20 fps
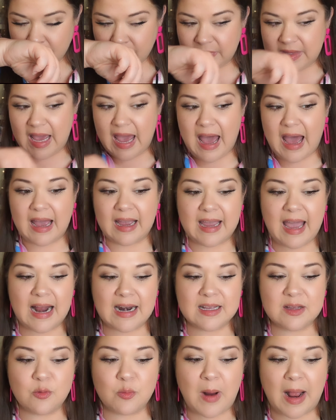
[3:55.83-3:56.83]
Yeah, it
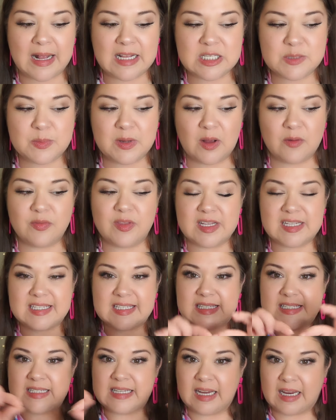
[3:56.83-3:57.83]
kind of reminds me of the
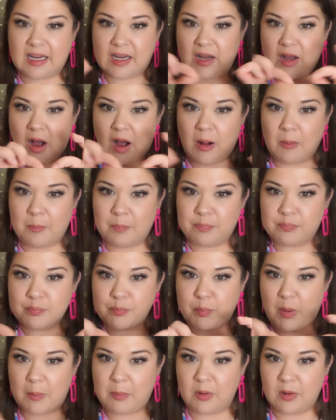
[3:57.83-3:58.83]
stick gum
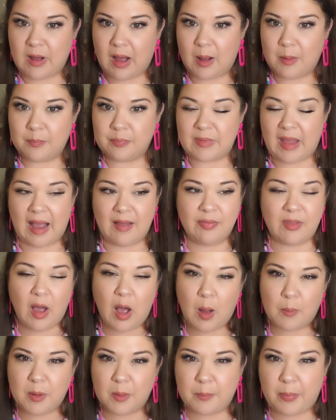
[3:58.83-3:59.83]
bubblegum. Not the
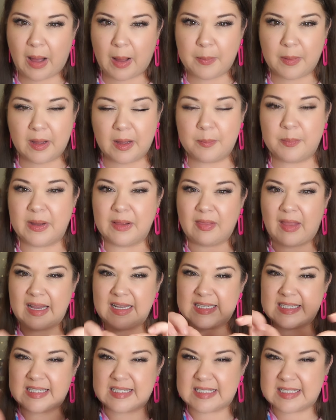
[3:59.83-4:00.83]
Hubba Bubba, but
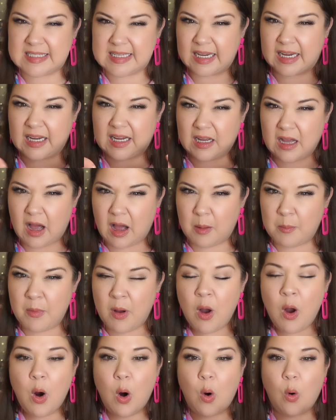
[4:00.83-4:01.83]
like stick
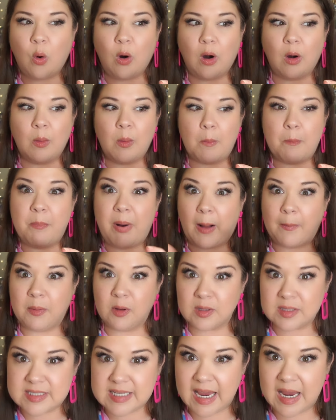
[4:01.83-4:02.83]
gum or
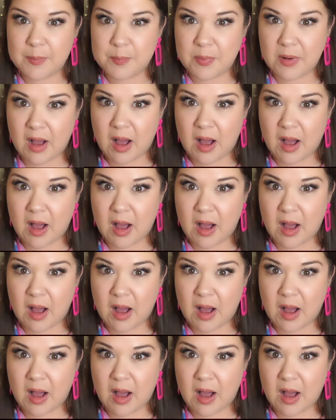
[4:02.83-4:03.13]
bubble tape